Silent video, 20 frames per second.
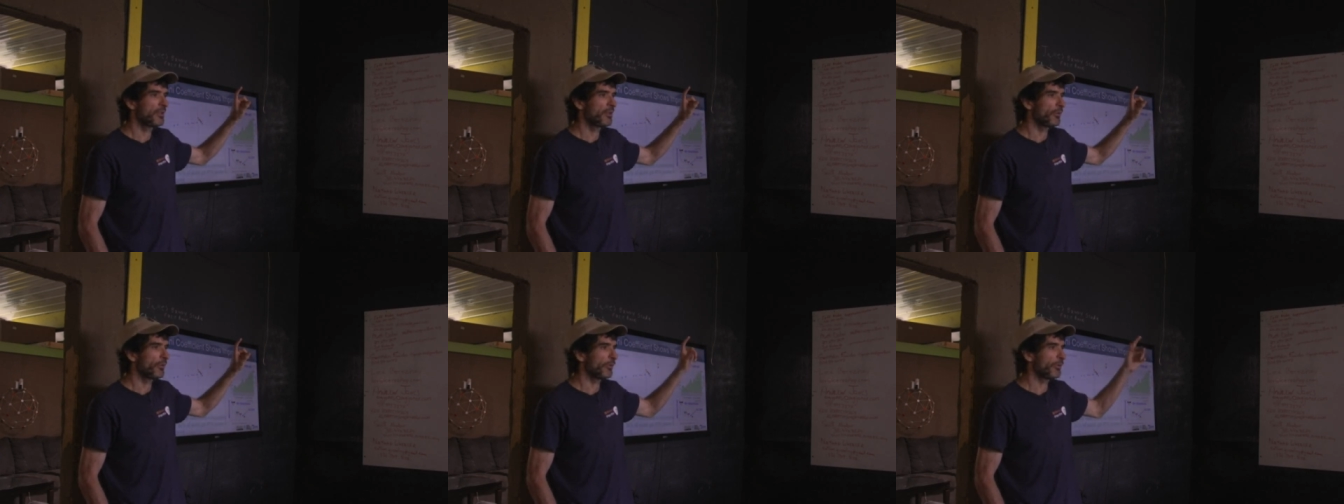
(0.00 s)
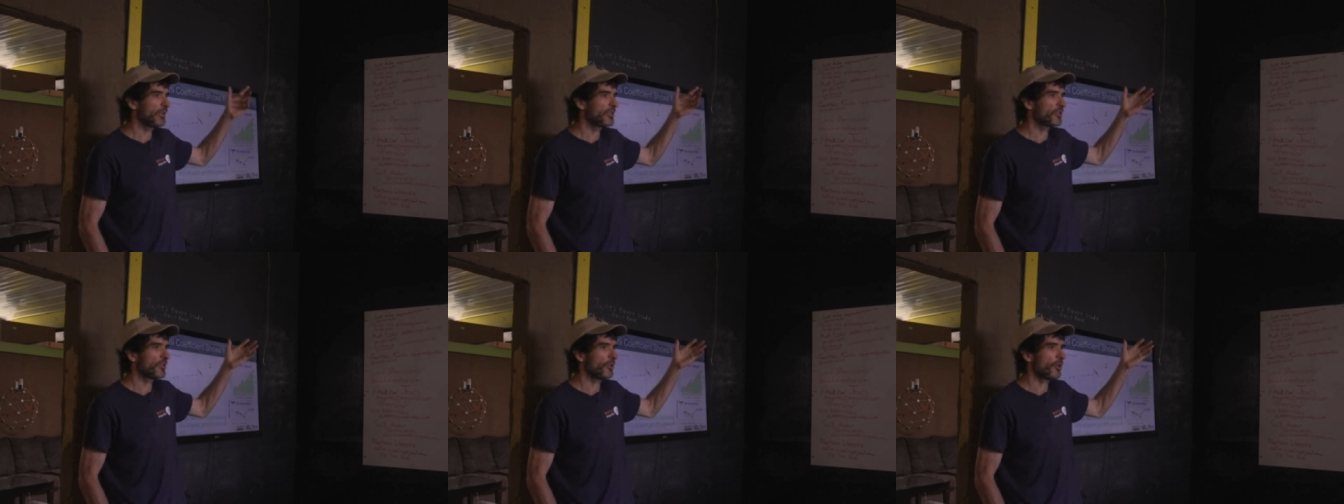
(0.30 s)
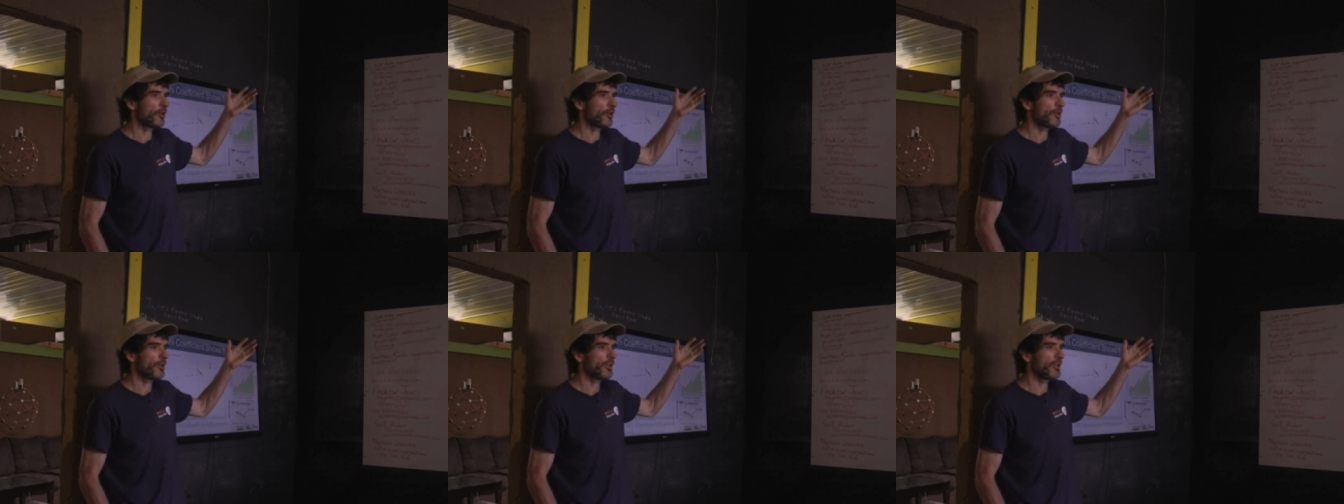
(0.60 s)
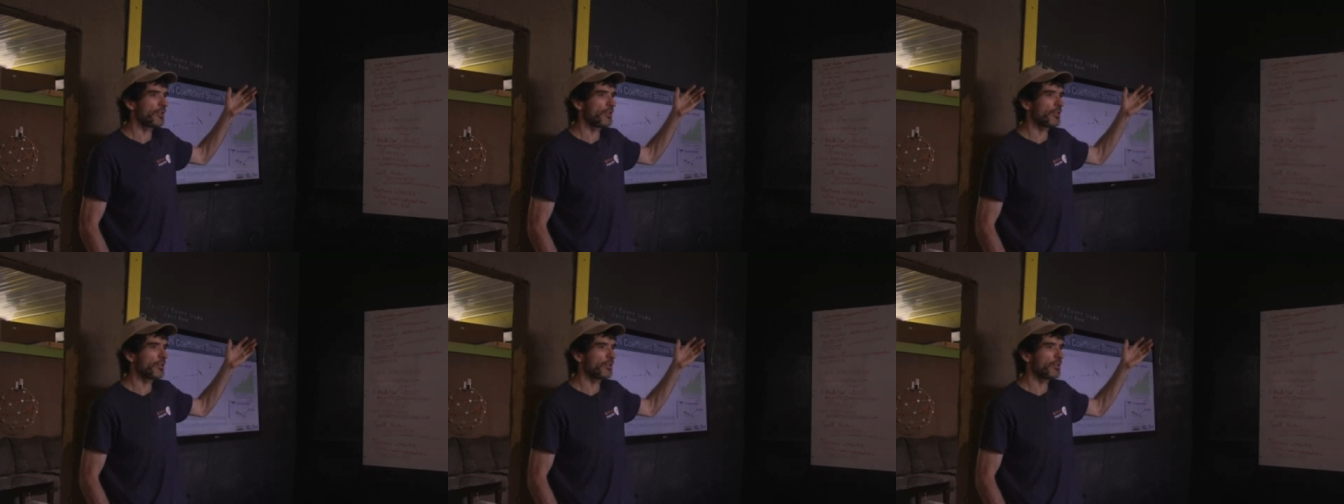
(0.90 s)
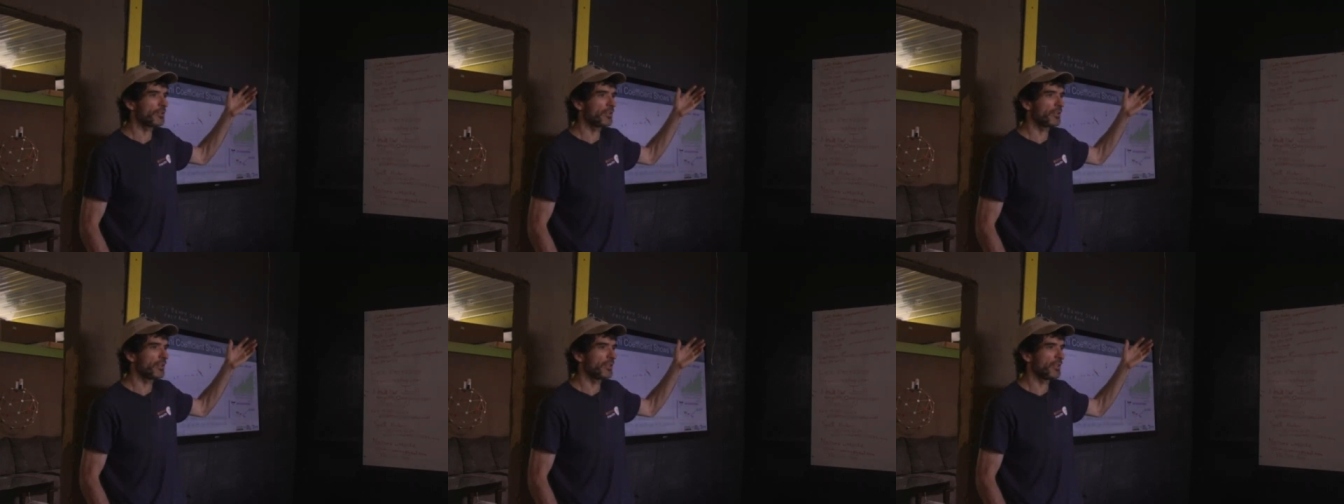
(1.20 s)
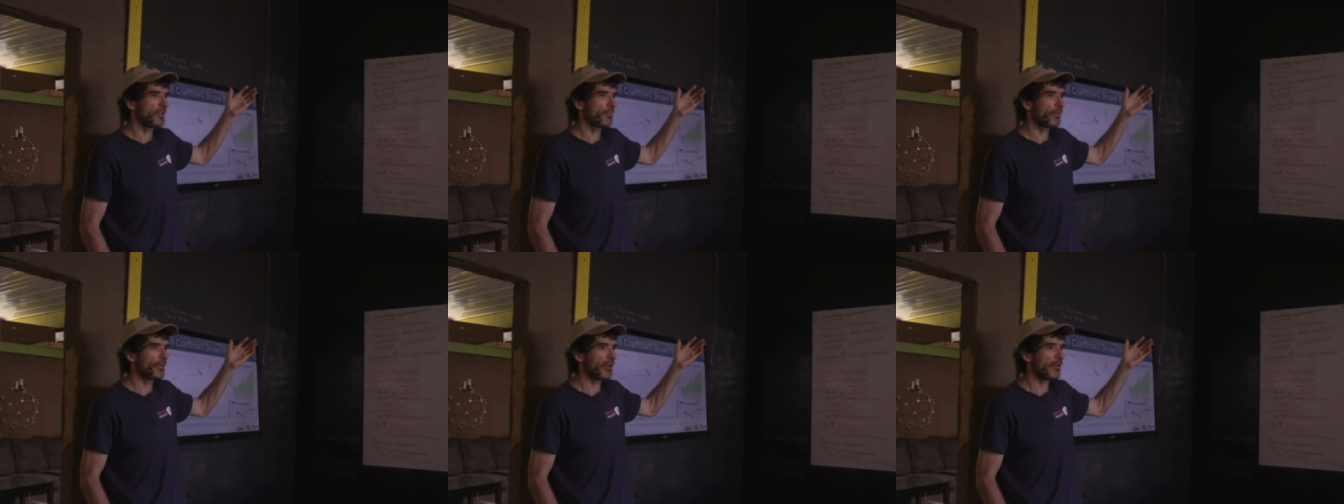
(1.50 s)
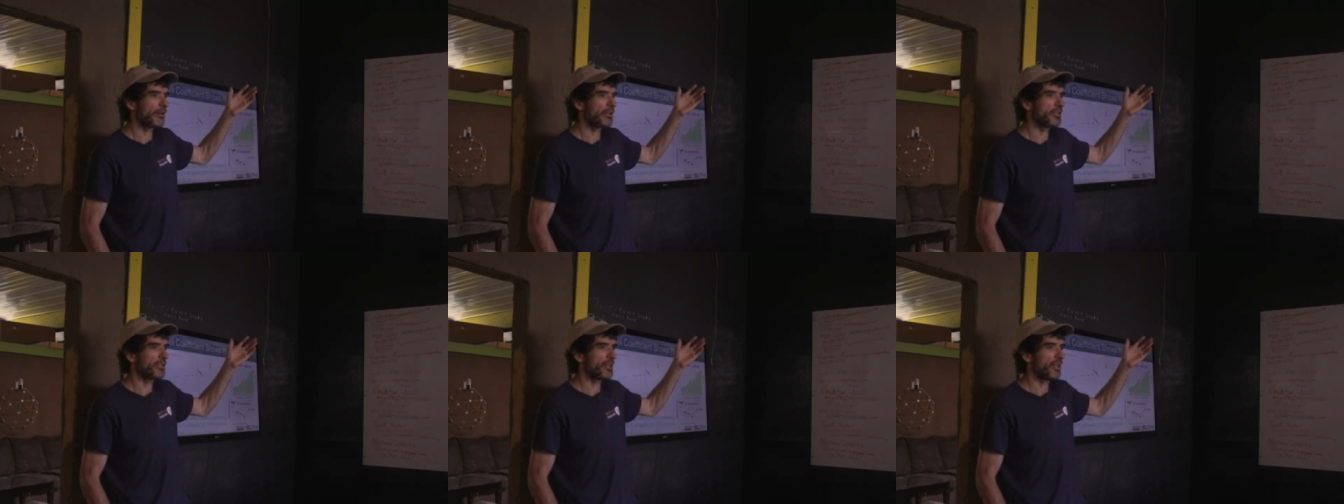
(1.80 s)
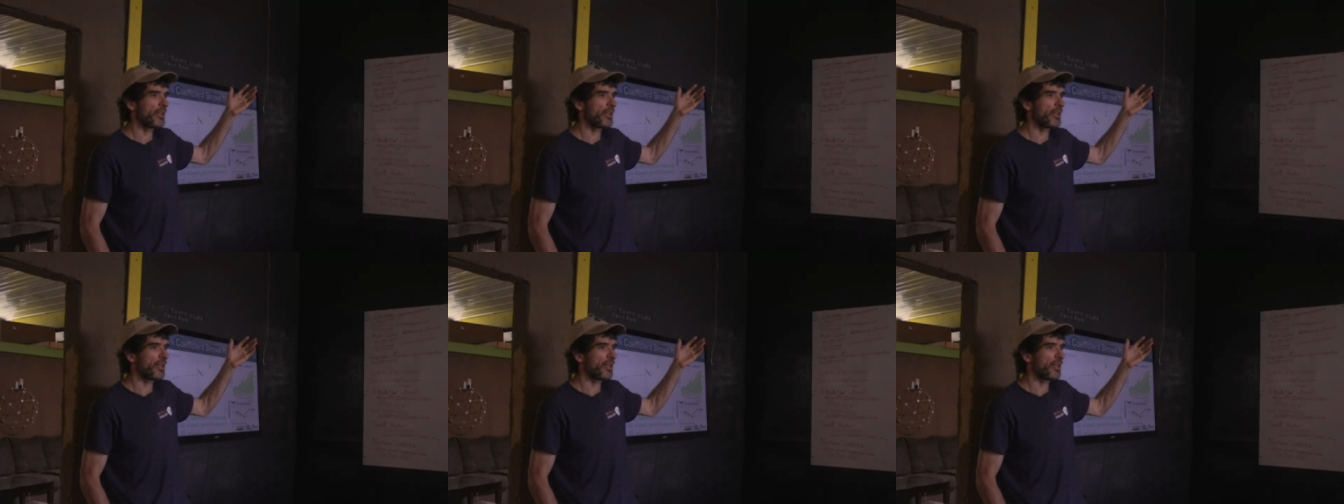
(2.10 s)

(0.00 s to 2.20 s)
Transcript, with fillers: When we started here in the prairie